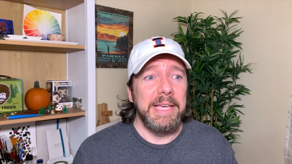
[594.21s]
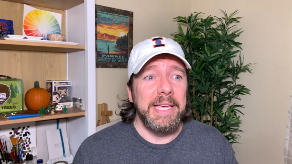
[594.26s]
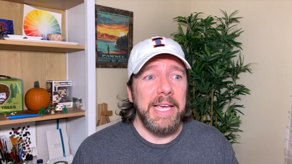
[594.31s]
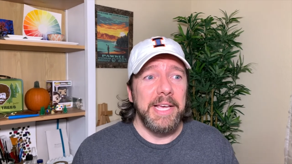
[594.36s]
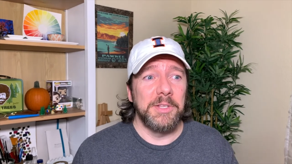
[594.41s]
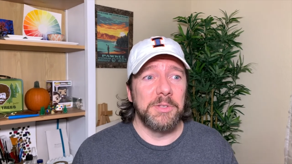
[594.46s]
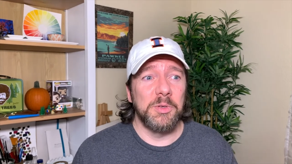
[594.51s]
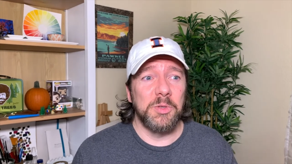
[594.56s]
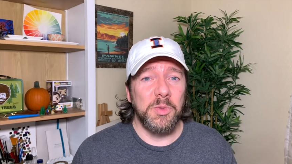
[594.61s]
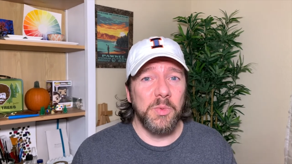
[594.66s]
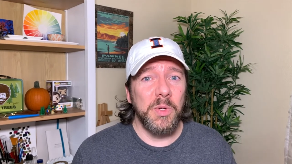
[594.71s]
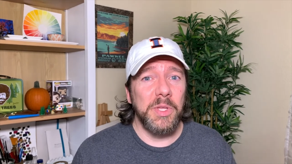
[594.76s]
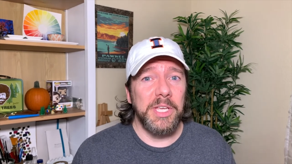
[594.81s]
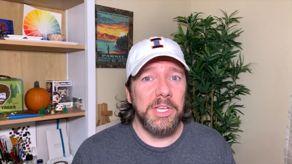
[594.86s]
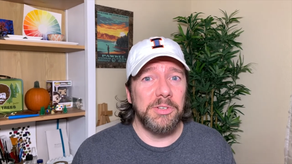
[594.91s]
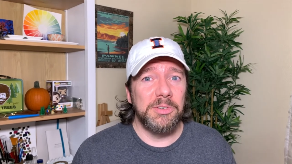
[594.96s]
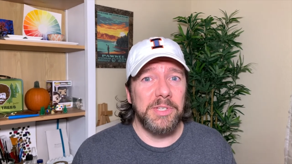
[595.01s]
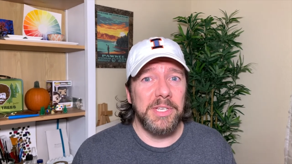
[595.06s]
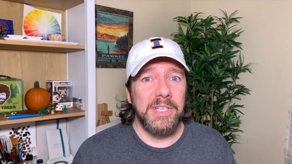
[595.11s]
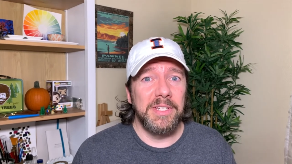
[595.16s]
And so it's really
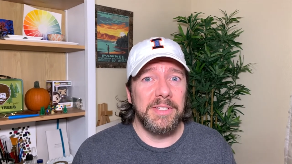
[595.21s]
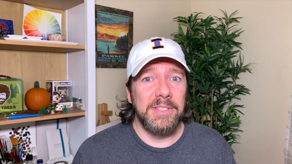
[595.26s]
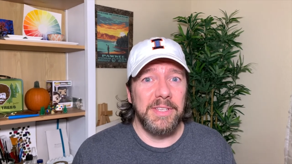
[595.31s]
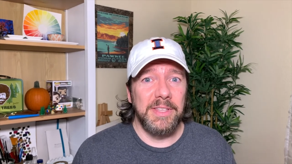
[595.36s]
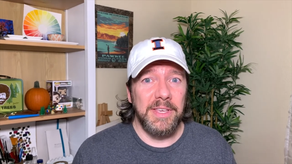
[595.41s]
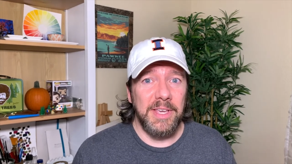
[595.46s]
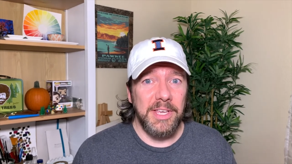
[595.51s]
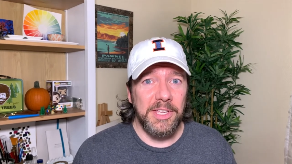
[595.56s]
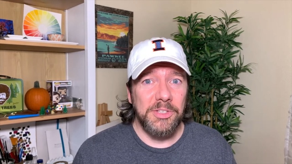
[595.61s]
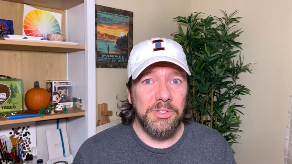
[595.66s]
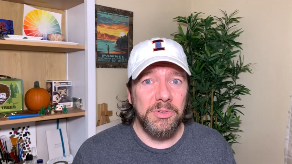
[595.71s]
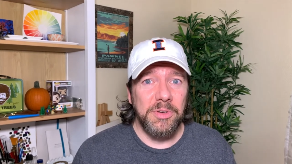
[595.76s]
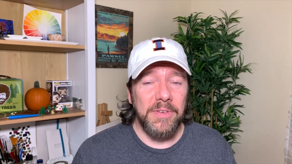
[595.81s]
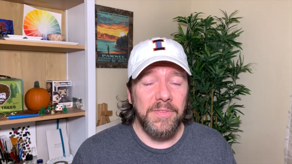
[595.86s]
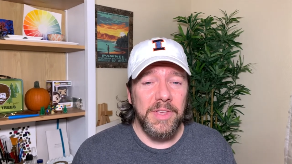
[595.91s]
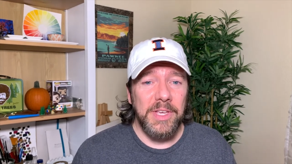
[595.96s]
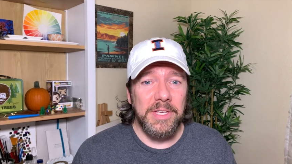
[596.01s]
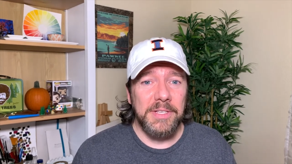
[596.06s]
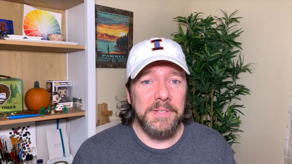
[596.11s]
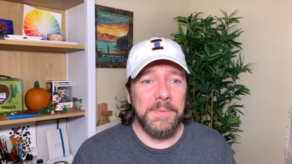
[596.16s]
interesting to see the history of
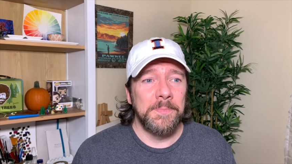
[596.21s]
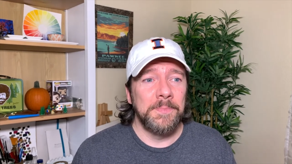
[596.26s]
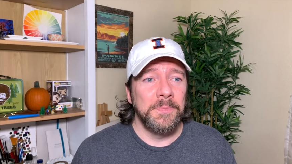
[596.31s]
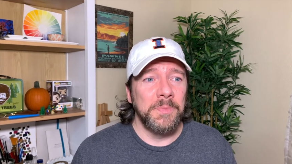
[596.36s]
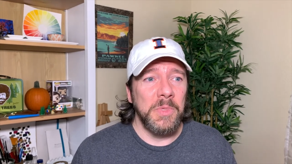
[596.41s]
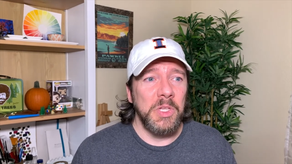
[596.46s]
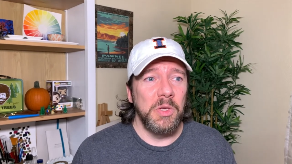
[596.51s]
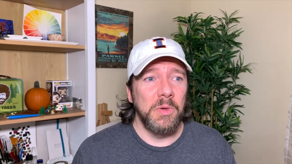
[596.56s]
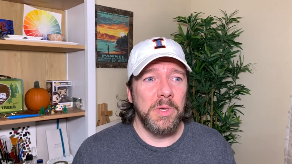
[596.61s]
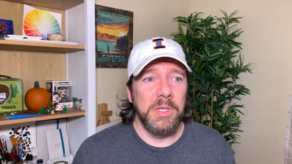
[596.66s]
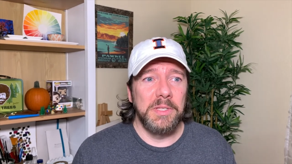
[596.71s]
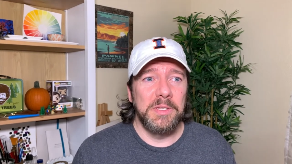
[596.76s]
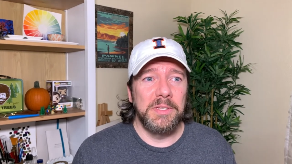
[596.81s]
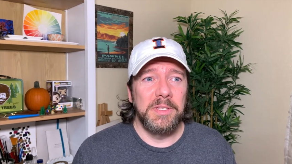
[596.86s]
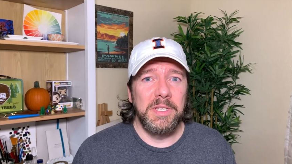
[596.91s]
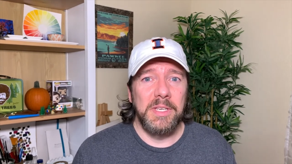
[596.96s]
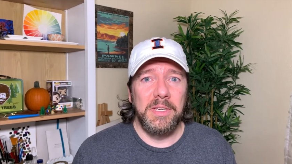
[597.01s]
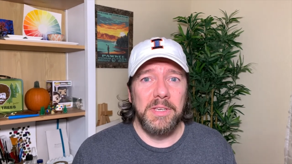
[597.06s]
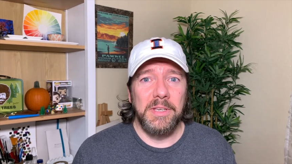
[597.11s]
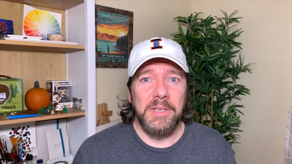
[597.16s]
this. You can
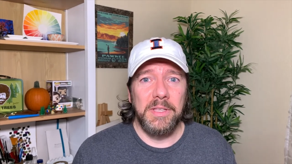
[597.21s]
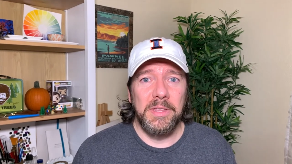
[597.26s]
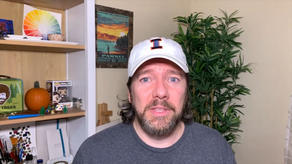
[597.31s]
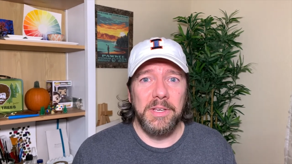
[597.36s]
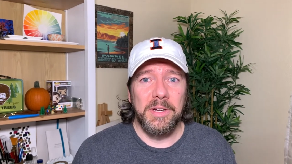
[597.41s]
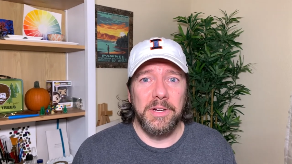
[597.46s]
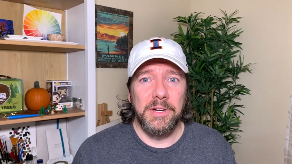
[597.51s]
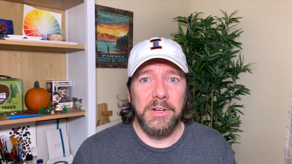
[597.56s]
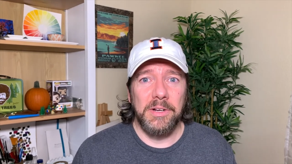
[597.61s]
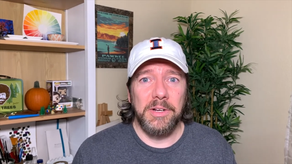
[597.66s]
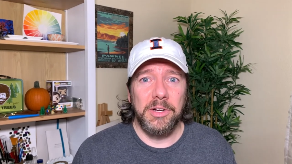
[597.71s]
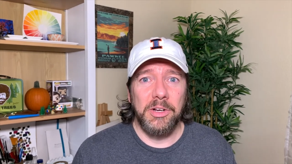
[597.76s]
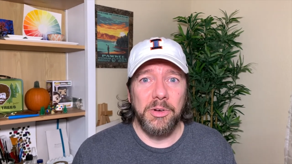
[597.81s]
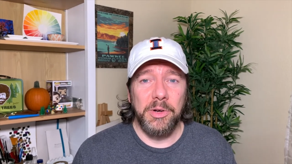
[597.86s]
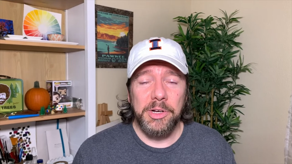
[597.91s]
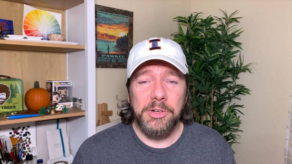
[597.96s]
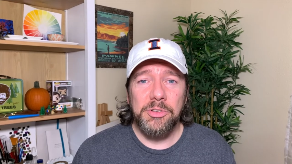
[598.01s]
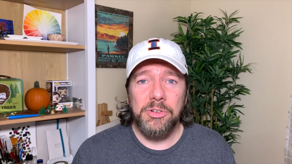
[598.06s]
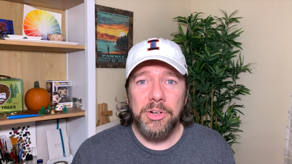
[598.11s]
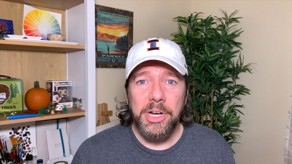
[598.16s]
see their
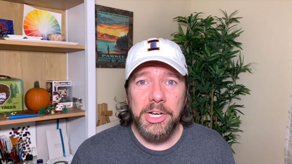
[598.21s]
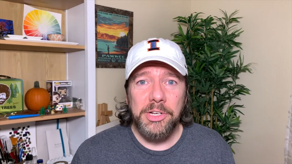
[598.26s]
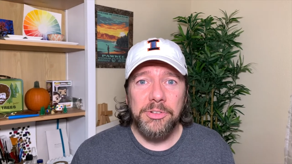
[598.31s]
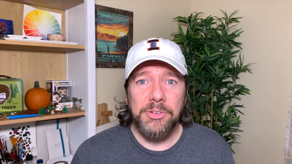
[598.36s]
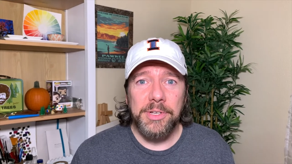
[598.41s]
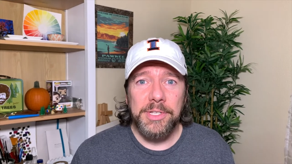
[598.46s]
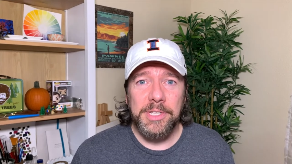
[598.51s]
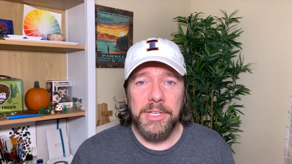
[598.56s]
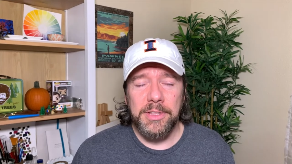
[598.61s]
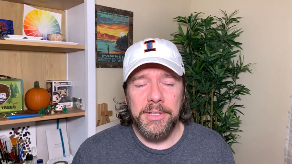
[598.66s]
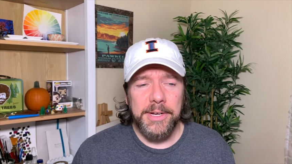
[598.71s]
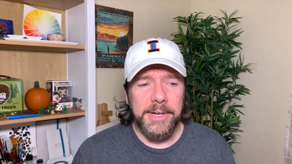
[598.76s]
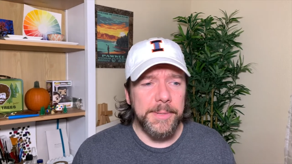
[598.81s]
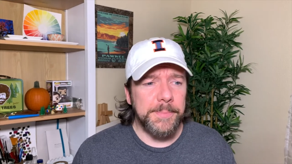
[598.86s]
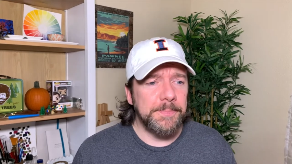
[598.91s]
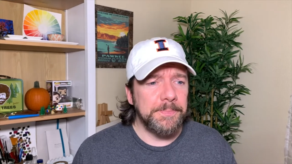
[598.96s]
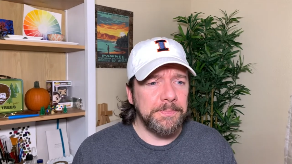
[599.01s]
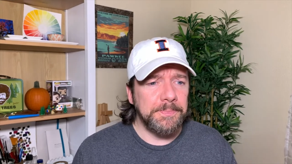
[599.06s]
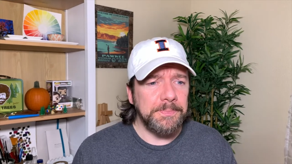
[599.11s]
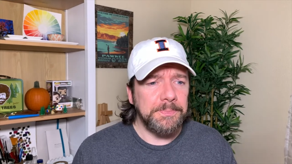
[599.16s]
career trajectories in there.